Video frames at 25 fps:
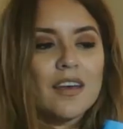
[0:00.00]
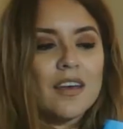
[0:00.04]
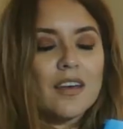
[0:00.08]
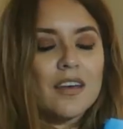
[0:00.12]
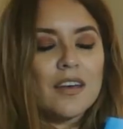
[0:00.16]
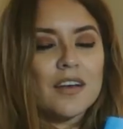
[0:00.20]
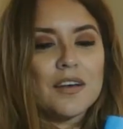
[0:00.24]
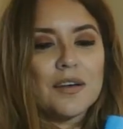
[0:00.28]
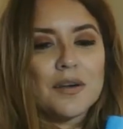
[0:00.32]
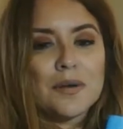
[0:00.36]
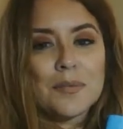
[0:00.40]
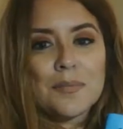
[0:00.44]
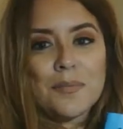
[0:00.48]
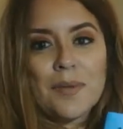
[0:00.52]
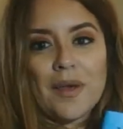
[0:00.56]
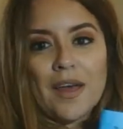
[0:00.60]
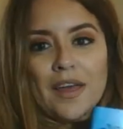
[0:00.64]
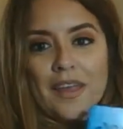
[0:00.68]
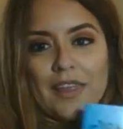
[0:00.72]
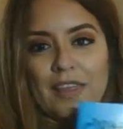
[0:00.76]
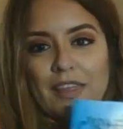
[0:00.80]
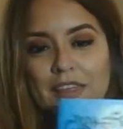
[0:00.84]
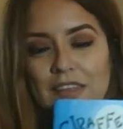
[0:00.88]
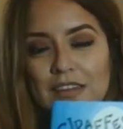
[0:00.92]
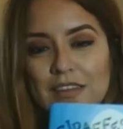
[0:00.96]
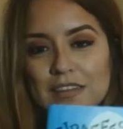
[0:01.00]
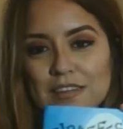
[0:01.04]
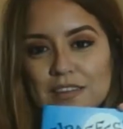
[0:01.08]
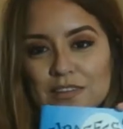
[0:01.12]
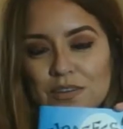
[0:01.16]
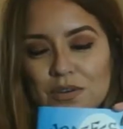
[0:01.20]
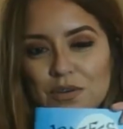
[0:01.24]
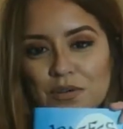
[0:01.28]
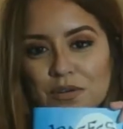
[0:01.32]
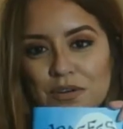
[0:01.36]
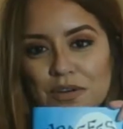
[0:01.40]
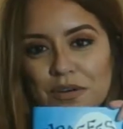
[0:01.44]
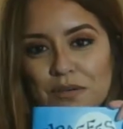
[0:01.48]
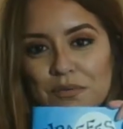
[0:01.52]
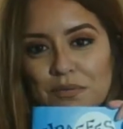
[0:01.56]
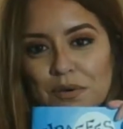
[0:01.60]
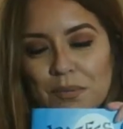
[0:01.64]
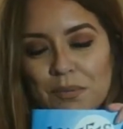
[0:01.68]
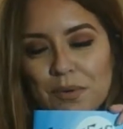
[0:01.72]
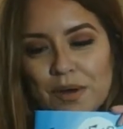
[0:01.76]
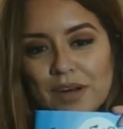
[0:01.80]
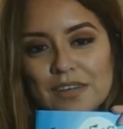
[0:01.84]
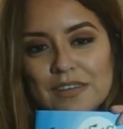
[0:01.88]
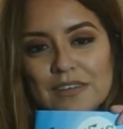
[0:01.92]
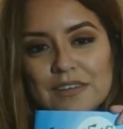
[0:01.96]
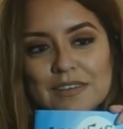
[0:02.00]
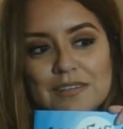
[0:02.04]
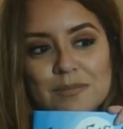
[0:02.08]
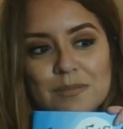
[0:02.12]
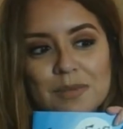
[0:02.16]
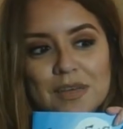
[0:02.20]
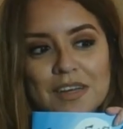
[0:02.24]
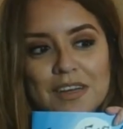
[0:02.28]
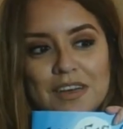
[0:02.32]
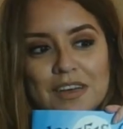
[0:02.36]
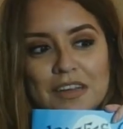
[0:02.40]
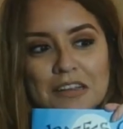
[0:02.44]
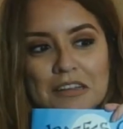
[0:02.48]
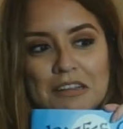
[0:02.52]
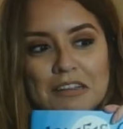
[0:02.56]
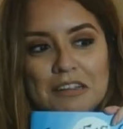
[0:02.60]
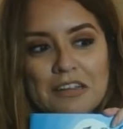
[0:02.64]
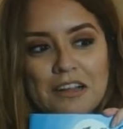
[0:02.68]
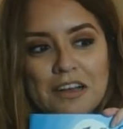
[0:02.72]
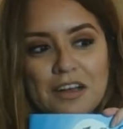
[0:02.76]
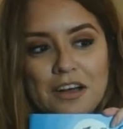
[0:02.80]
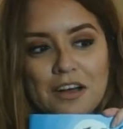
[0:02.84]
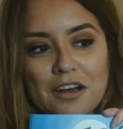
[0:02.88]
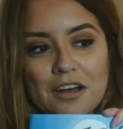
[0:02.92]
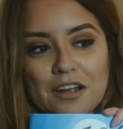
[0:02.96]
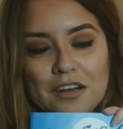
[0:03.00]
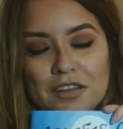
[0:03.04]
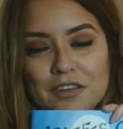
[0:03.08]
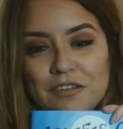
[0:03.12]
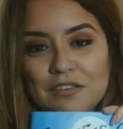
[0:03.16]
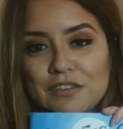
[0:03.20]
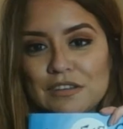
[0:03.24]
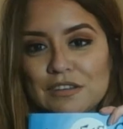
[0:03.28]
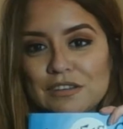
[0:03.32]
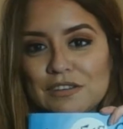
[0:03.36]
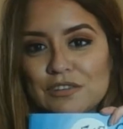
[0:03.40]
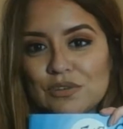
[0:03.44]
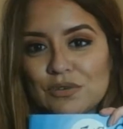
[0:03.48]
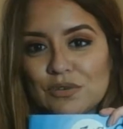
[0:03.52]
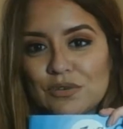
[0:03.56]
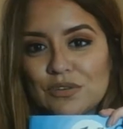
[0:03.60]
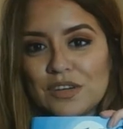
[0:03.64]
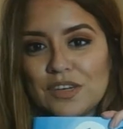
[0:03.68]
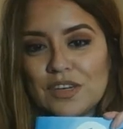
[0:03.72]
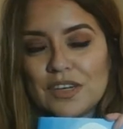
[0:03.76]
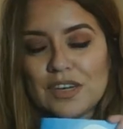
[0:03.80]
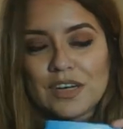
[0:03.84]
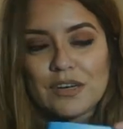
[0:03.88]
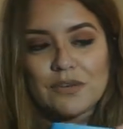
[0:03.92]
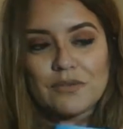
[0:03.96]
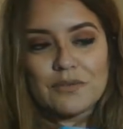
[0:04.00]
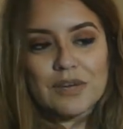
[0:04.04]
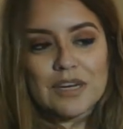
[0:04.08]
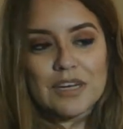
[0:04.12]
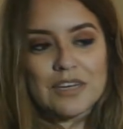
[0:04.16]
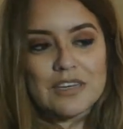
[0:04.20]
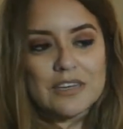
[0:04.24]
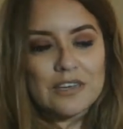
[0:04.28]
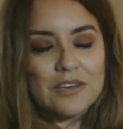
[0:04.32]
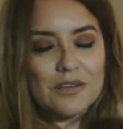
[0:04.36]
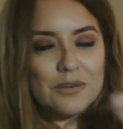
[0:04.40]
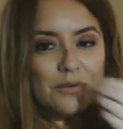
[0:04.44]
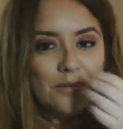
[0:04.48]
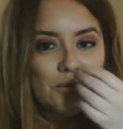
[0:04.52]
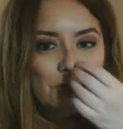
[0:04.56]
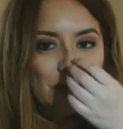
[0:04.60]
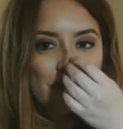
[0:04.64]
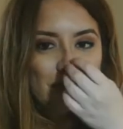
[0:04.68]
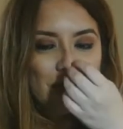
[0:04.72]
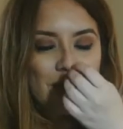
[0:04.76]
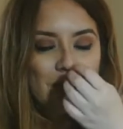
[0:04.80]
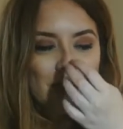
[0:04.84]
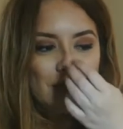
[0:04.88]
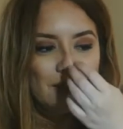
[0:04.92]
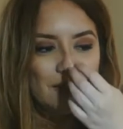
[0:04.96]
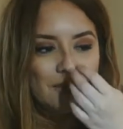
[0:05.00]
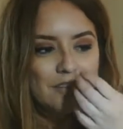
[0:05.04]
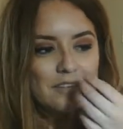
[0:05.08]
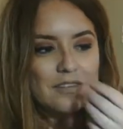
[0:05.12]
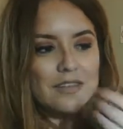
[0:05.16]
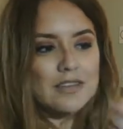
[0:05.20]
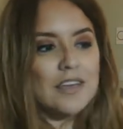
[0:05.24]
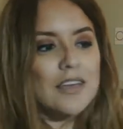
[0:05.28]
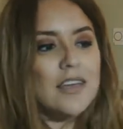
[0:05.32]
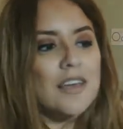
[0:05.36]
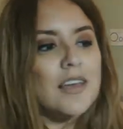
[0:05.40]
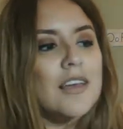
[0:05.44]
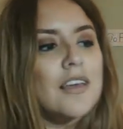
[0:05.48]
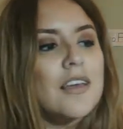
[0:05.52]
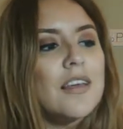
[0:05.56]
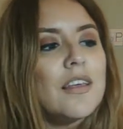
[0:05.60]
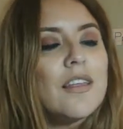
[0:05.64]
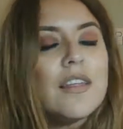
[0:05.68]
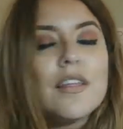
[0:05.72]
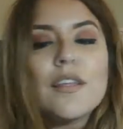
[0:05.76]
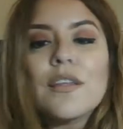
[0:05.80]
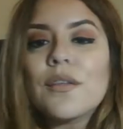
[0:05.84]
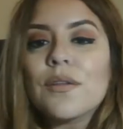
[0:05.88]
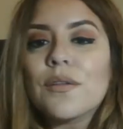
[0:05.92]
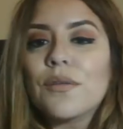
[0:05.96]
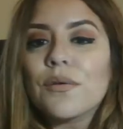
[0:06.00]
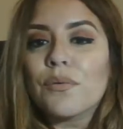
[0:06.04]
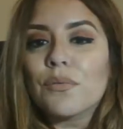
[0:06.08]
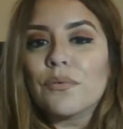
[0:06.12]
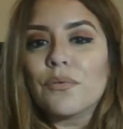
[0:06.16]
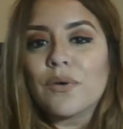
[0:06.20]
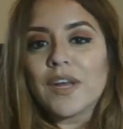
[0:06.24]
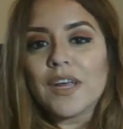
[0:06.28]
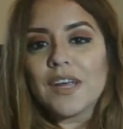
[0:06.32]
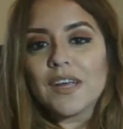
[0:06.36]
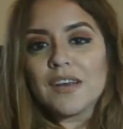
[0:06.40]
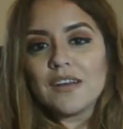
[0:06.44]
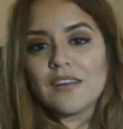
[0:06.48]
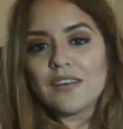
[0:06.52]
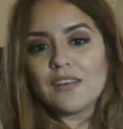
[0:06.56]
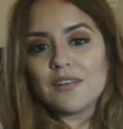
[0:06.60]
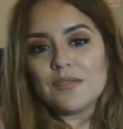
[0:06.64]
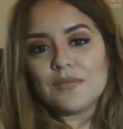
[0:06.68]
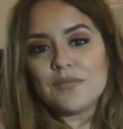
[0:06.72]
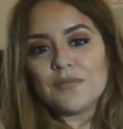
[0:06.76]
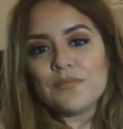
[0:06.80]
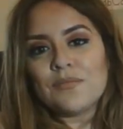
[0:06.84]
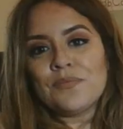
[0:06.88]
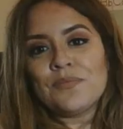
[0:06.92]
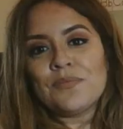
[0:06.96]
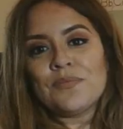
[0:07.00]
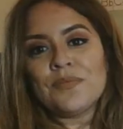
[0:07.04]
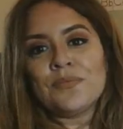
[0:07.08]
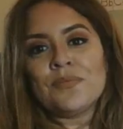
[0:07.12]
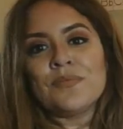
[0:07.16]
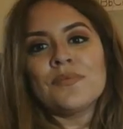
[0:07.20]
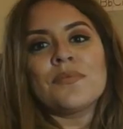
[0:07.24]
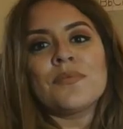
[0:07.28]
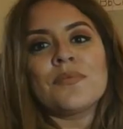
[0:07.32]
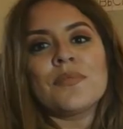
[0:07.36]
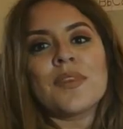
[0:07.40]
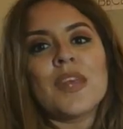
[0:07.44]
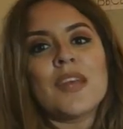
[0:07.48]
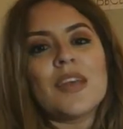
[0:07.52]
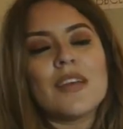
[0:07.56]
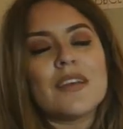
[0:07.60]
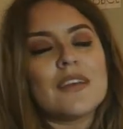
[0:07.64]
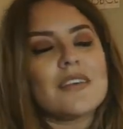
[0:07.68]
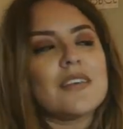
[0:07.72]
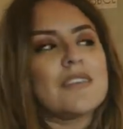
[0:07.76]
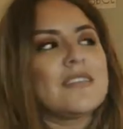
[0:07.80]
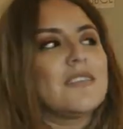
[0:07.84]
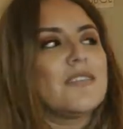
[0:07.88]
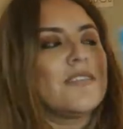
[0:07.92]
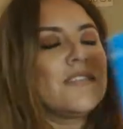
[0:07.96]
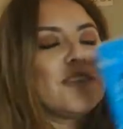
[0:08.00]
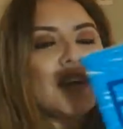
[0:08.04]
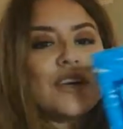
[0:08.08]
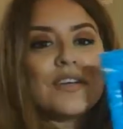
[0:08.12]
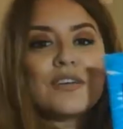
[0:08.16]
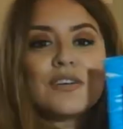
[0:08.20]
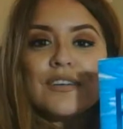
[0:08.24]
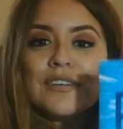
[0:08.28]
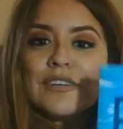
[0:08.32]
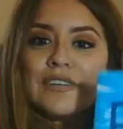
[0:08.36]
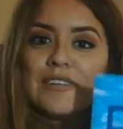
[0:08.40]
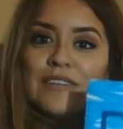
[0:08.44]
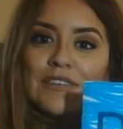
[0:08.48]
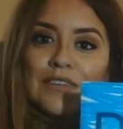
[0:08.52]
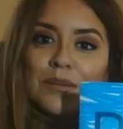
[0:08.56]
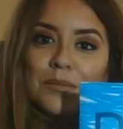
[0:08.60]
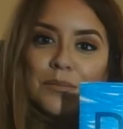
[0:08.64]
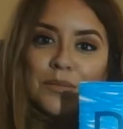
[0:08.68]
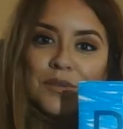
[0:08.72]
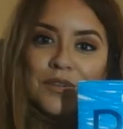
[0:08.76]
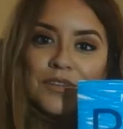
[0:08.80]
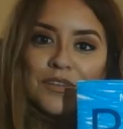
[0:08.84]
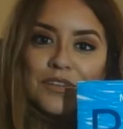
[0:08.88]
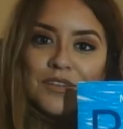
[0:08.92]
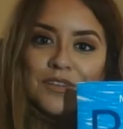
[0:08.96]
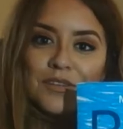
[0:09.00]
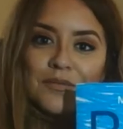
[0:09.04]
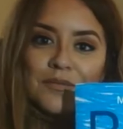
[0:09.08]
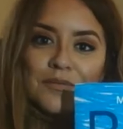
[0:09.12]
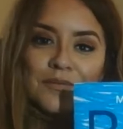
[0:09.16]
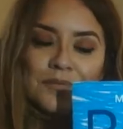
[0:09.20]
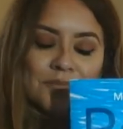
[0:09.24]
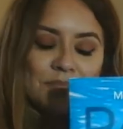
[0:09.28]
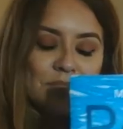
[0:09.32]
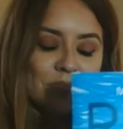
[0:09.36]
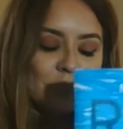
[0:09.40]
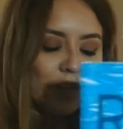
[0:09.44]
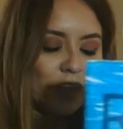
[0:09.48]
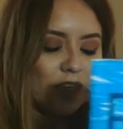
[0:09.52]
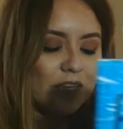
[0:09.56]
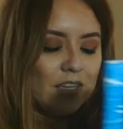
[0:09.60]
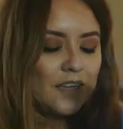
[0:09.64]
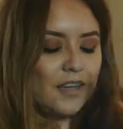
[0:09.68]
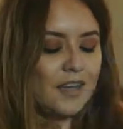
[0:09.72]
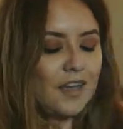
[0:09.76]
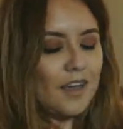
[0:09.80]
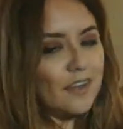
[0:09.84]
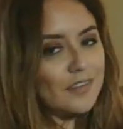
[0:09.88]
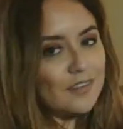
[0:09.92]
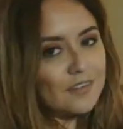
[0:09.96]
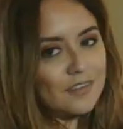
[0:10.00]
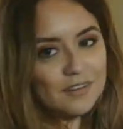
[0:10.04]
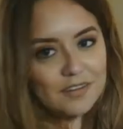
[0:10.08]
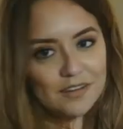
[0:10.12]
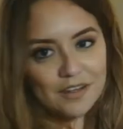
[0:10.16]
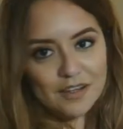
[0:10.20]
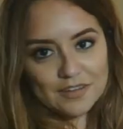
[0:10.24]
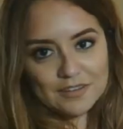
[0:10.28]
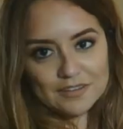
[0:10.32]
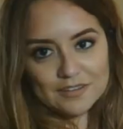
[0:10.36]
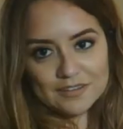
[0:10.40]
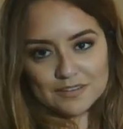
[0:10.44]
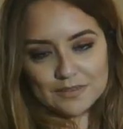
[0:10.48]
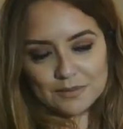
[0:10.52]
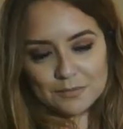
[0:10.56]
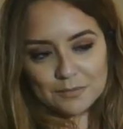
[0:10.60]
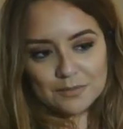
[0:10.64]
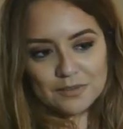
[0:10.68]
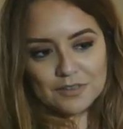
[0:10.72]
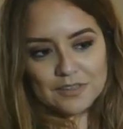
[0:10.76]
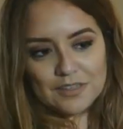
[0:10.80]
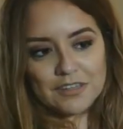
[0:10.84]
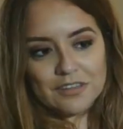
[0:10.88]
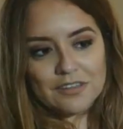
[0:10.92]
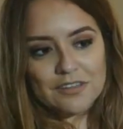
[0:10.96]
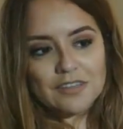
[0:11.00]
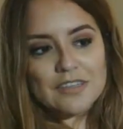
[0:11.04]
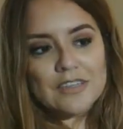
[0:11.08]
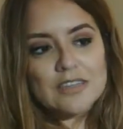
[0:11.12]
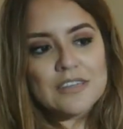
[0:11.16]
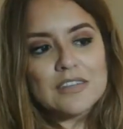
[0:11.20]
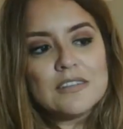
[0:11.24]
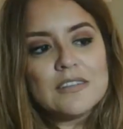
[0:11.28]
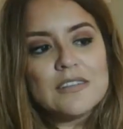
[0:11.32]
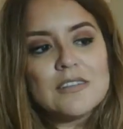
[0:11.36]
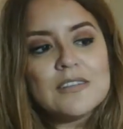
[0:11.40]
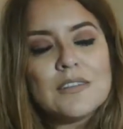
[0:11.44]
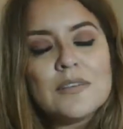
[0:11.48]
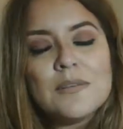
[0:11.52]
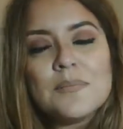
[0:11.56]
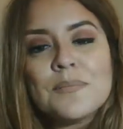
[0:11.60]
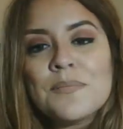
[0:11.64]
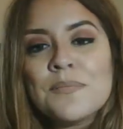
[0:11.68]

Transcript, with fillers: Um, this story reminds me a lot of the story I read you the other day, Red. It's very similar. It has a lot of similarities.